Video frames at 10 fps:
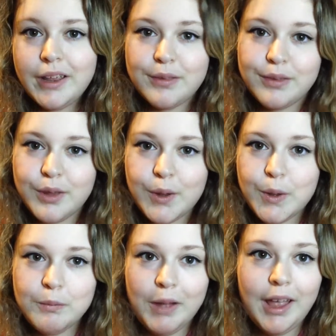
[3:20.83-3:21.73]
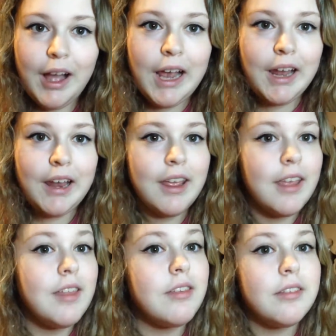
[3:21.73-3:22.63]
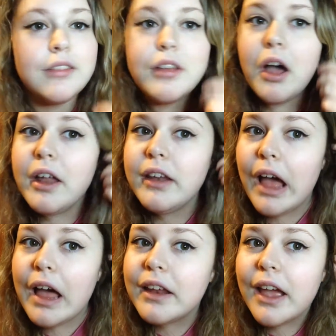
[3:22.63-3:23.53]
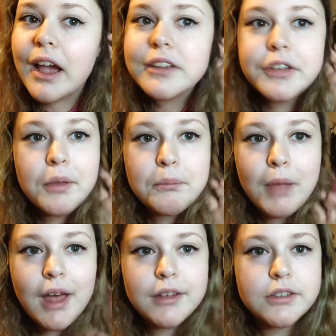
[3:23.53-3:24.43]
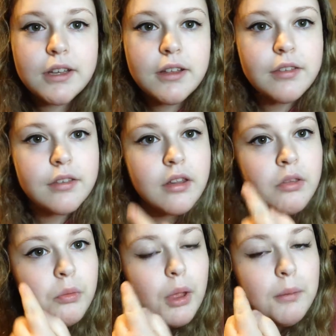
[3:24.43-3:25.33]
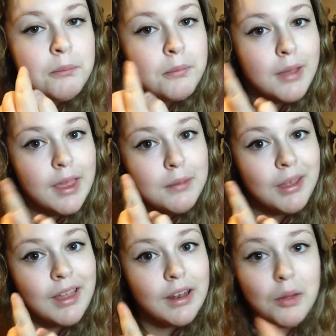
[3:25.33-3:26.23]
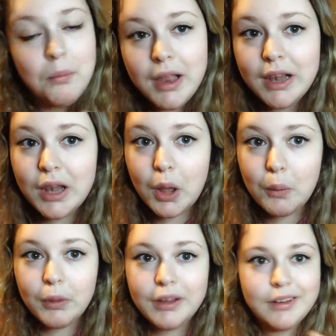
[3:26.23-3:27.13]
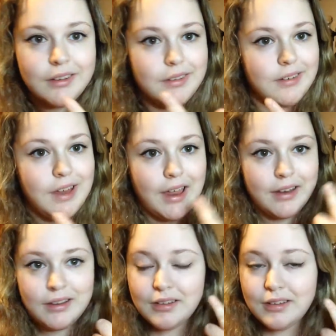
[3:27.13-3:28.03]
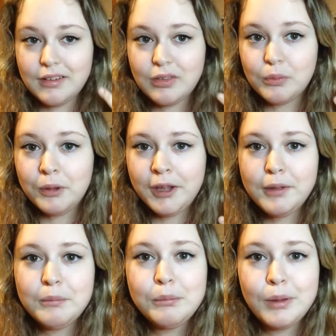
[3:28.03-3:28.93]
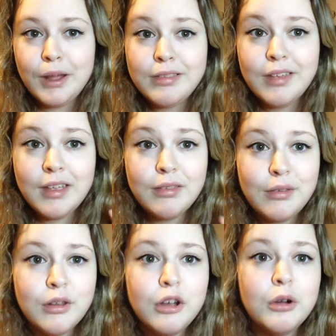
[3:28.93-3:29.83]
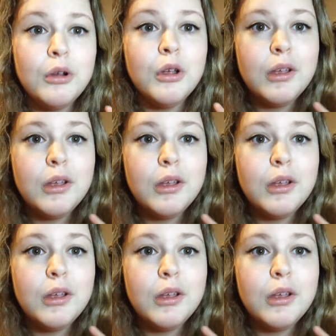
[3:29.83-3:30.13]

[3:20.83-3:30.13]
Right, so my eyeliner is done and it actually matches. This wing may be a little bit lower than this wing, but it's still